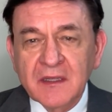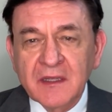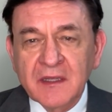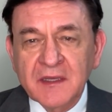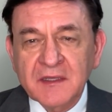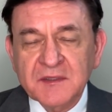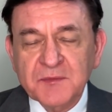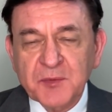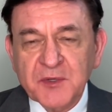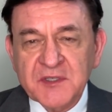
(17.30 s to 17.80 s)

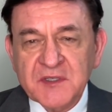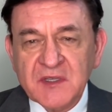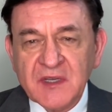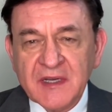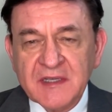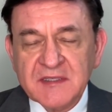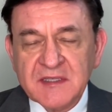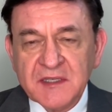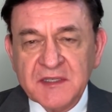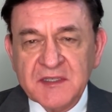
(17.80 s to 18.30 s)
It's
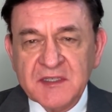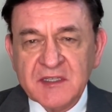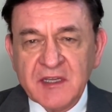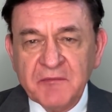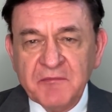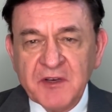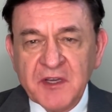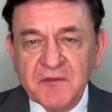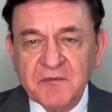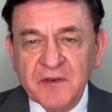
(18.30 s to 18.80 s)
precisely
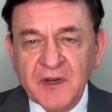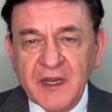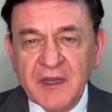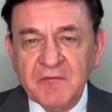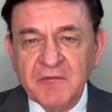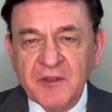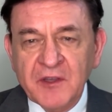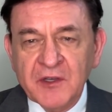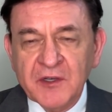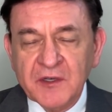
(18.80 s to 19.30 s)

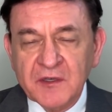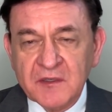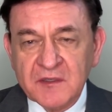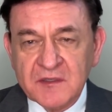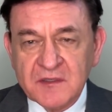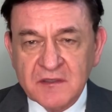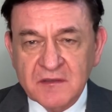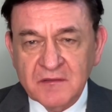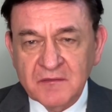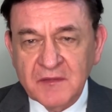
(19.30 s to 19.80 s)
75
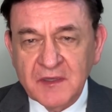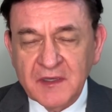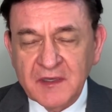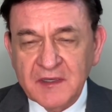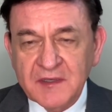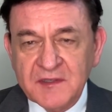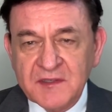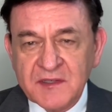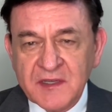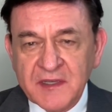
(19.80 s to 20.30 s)
years
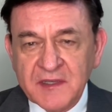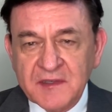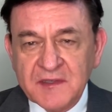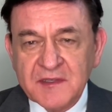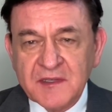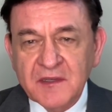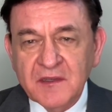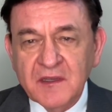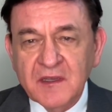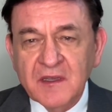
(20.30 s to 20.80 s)

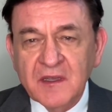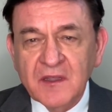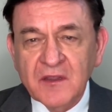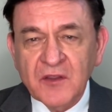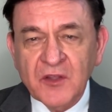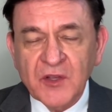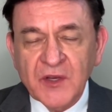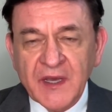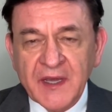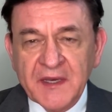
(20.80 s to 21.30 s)
since
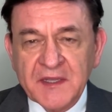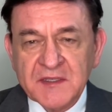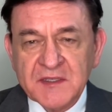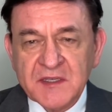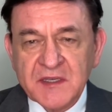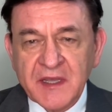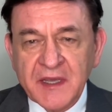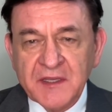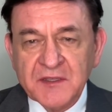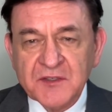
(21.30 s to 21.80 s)
the United
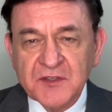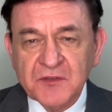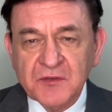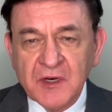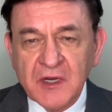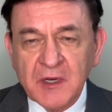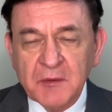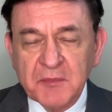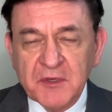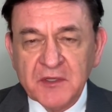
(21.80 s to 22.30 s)
States
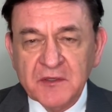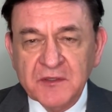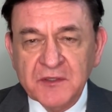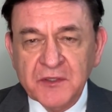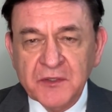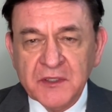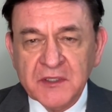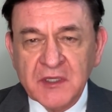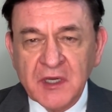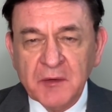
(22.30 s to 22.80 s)
dropped
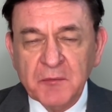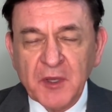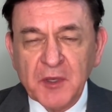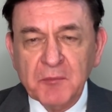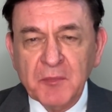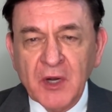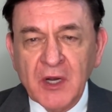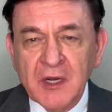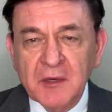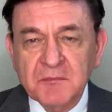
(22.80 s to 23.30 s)
2
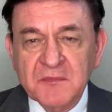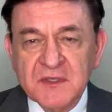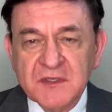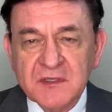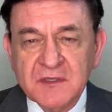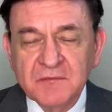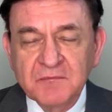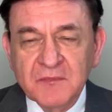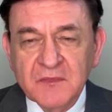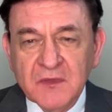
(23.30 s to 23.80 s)
atomic
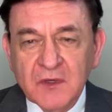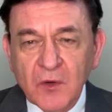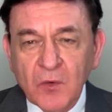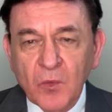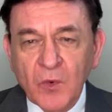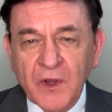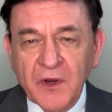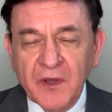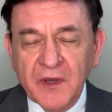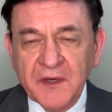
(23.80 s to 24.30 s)
bombs,
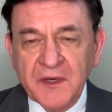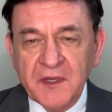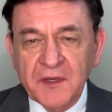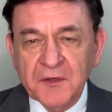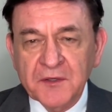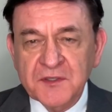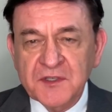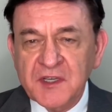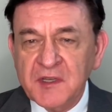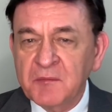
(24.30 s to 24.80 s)
one on
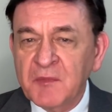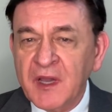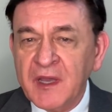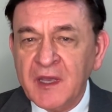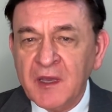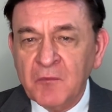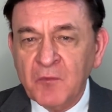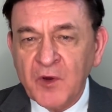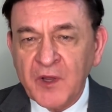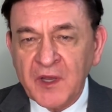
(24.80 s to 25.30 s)
Hiroshima
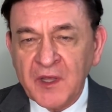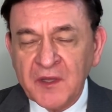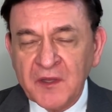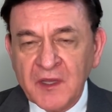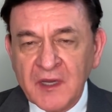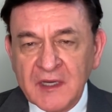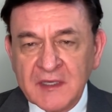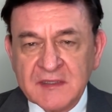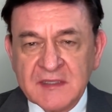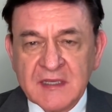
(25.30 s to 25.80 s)
and one on
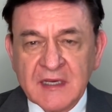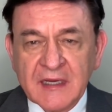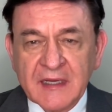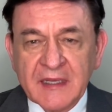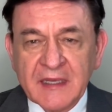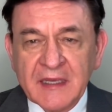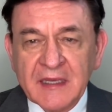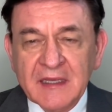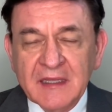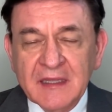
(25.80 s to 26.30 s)

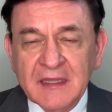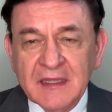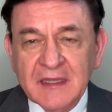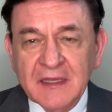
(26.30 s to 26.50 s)
Nagasaki,